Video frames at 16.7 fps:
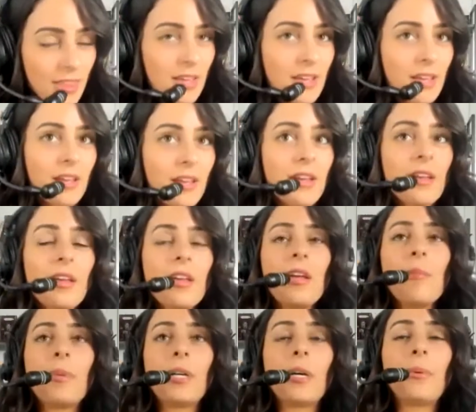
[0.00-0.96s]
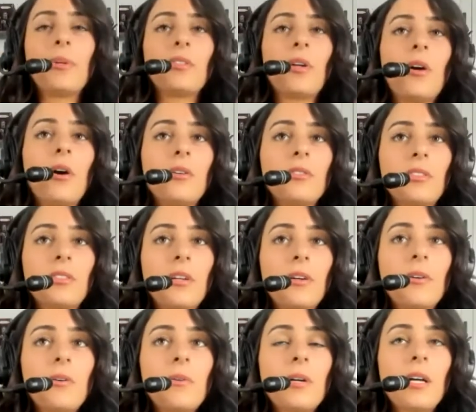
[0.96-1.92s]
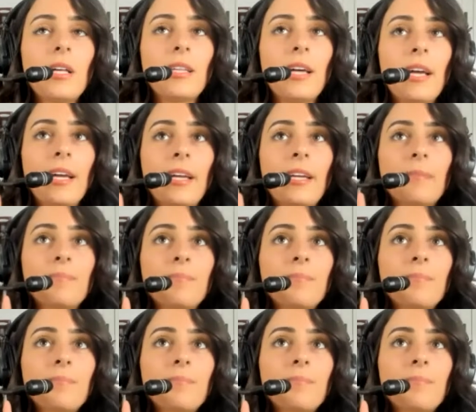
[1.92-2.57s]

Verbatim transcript: thing, mm-hmm. but it was also like